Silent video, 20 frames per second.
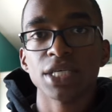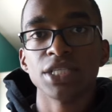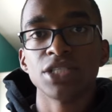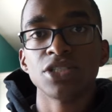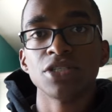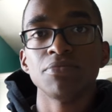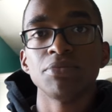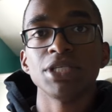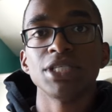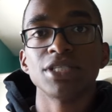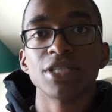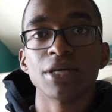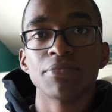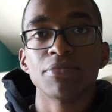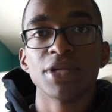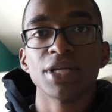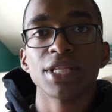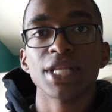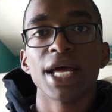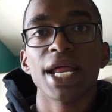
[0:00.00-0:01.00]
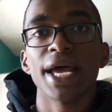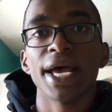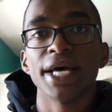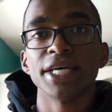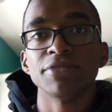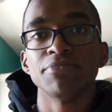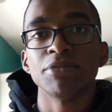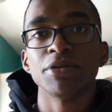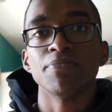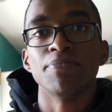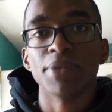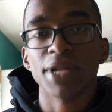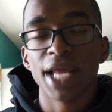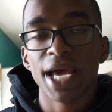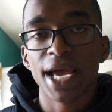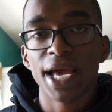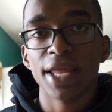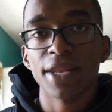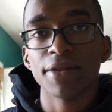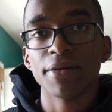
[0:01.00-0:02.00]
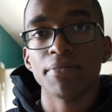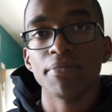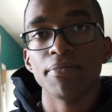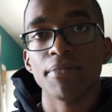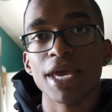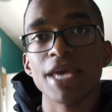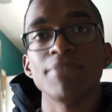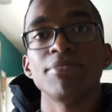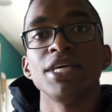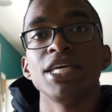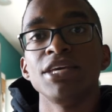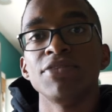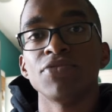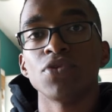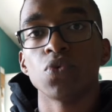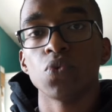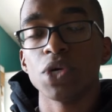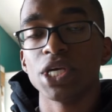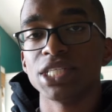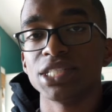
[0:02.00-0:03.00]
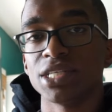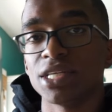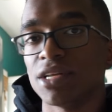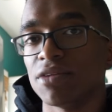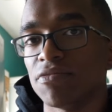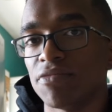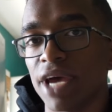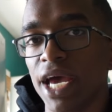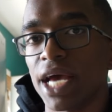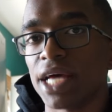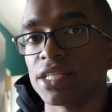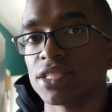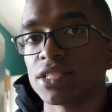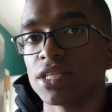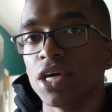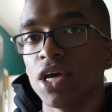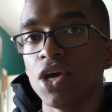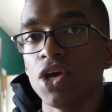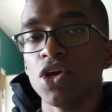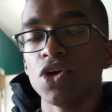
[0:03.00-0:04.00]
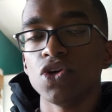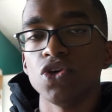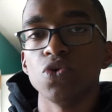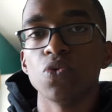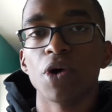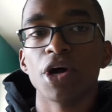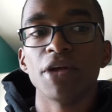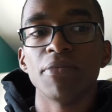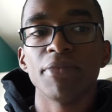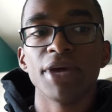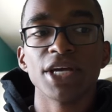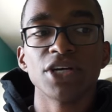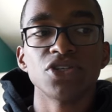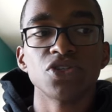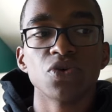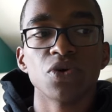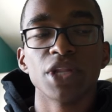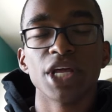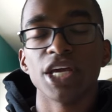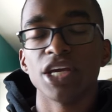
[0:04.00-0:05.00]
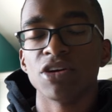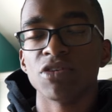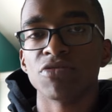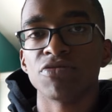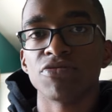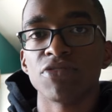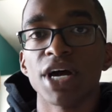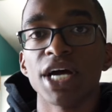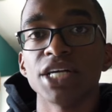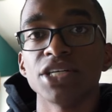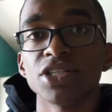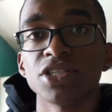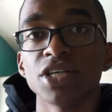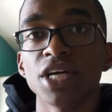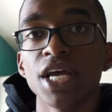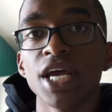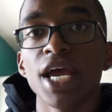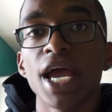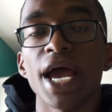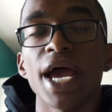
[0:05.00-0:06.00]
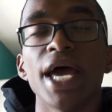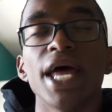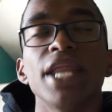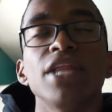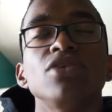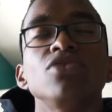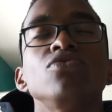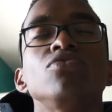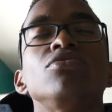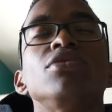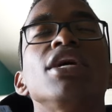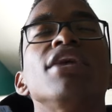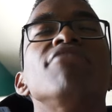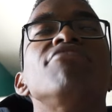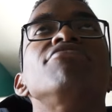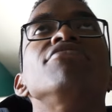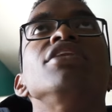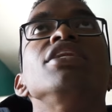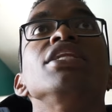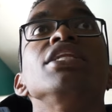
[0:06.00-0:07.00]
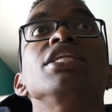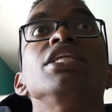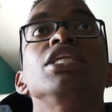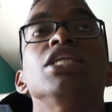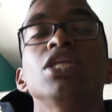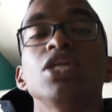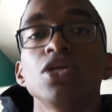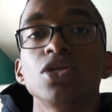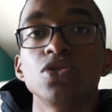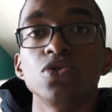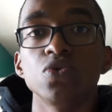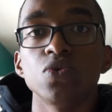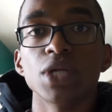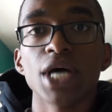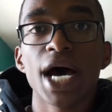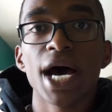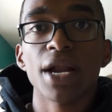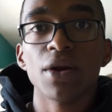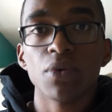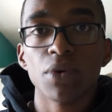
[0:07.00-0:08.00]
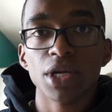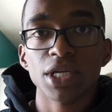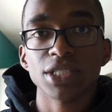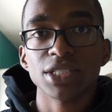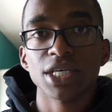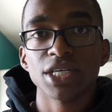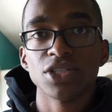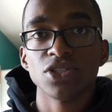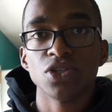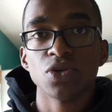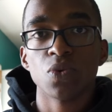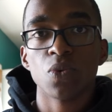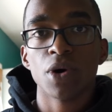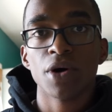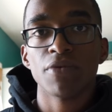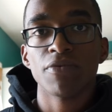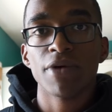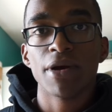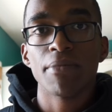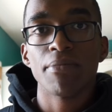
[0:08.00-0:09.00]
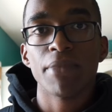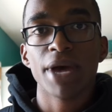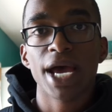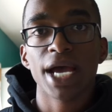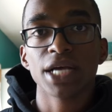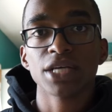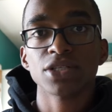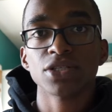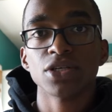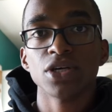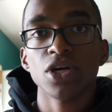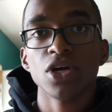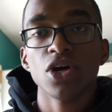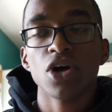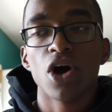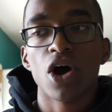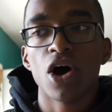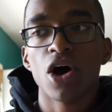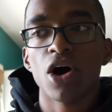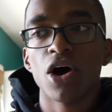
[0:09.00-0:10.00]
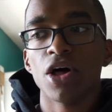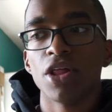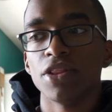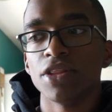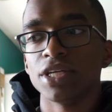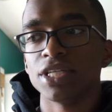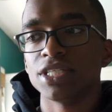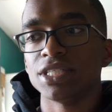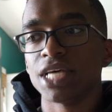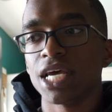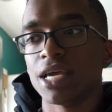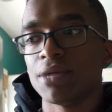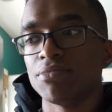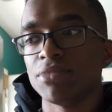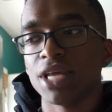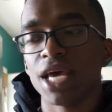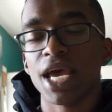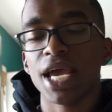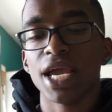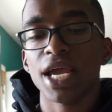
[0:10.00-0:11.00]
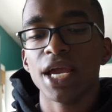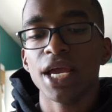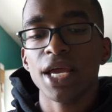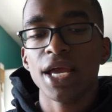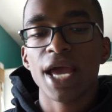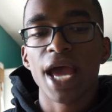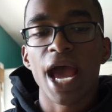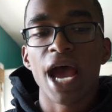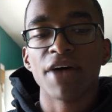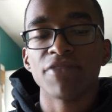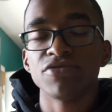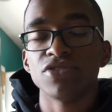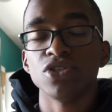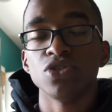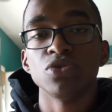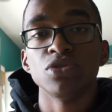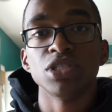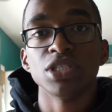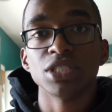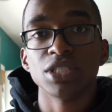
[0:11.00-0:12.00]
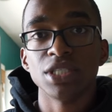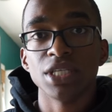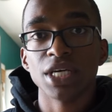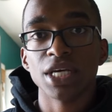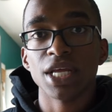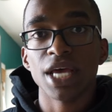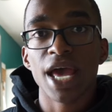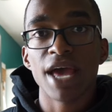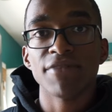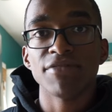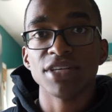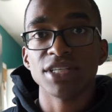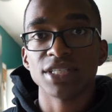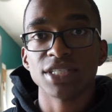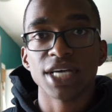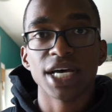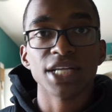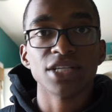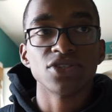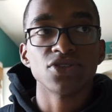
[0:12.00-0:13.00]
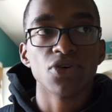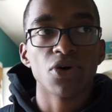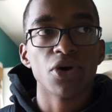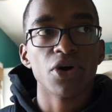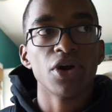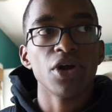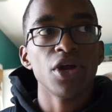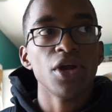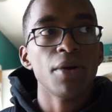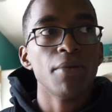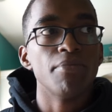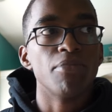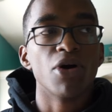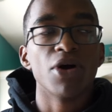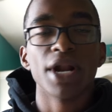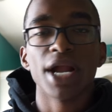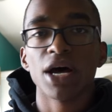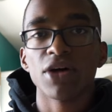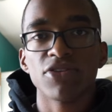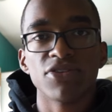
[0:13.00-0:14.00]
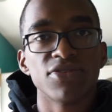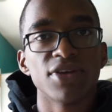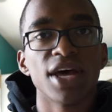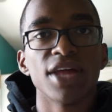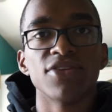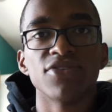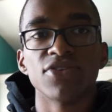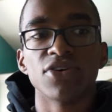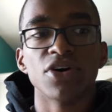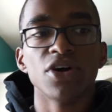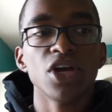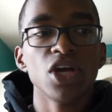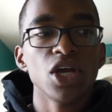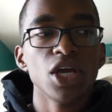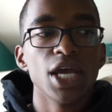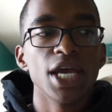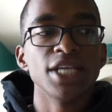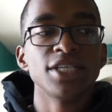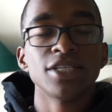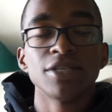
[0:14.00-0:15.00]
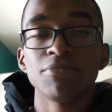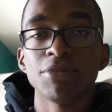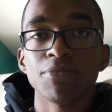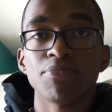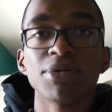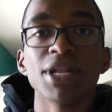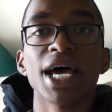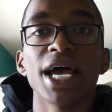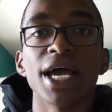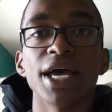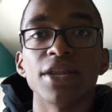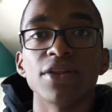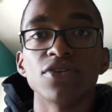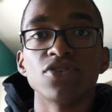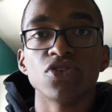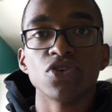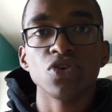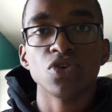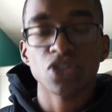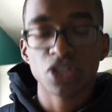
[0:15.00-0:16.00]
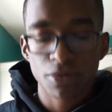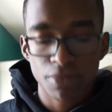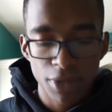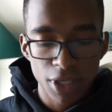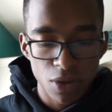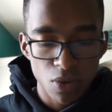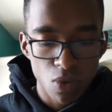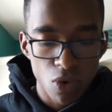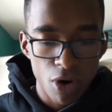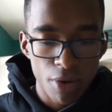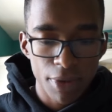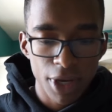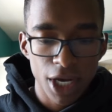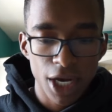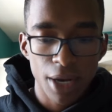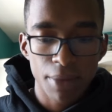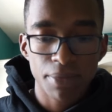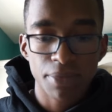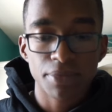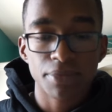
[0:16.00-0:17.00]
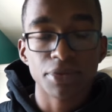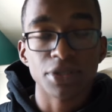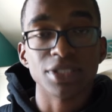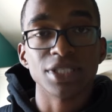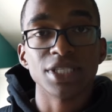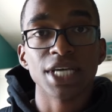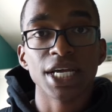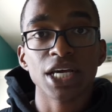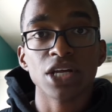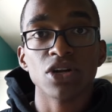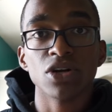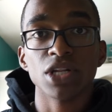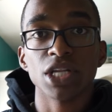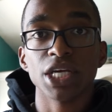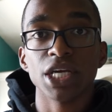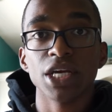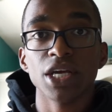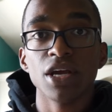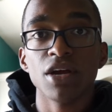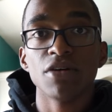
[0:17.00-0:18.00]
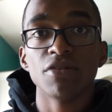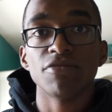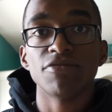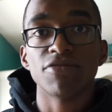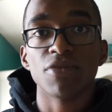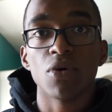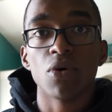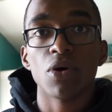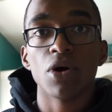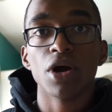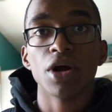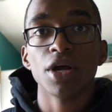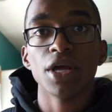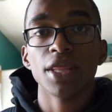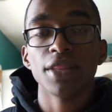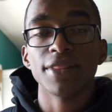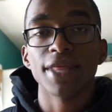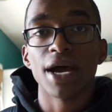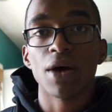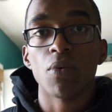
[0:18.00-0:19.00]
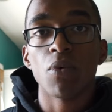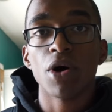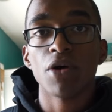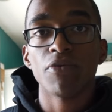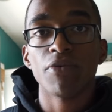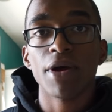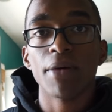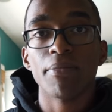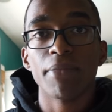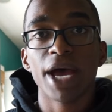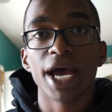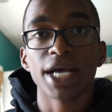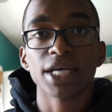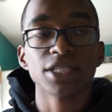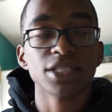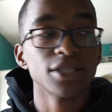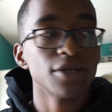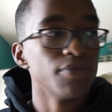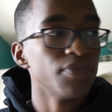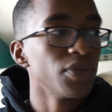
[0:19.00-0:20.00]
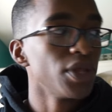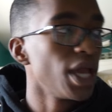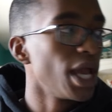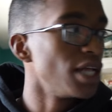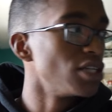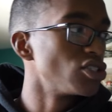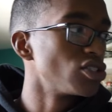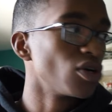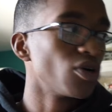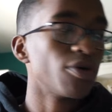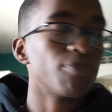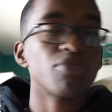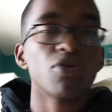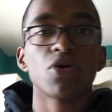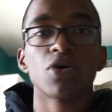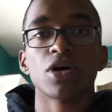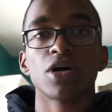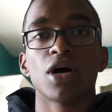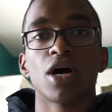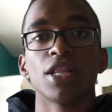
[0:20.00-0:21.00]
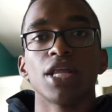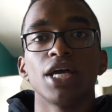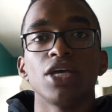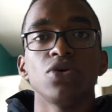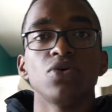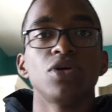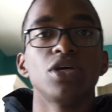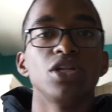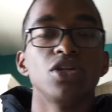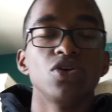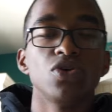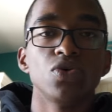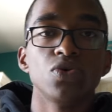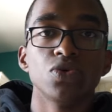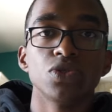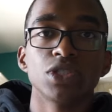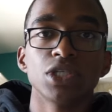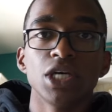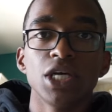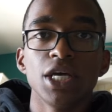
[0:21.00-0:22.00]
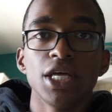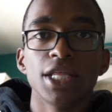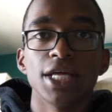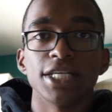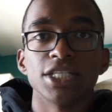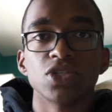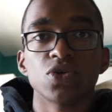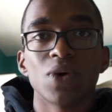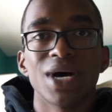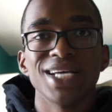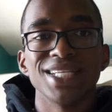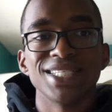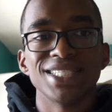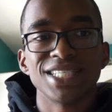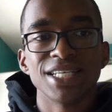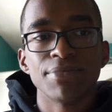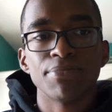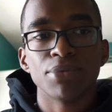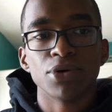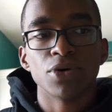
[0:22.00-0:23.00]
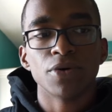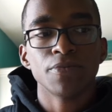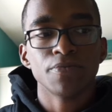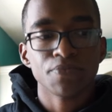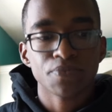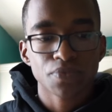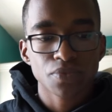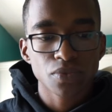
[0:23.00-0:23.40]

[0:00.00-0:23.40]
it should be something that has been planned maybe even weeks in advance. You want to make sure that you're fresh and you definitely do not want to test your one rep max on the same day after you just did heavy sets or burnout sets or it should be planned. So you should be warming up particularly for that one rep max. And so a protocol that you can use that's quite simple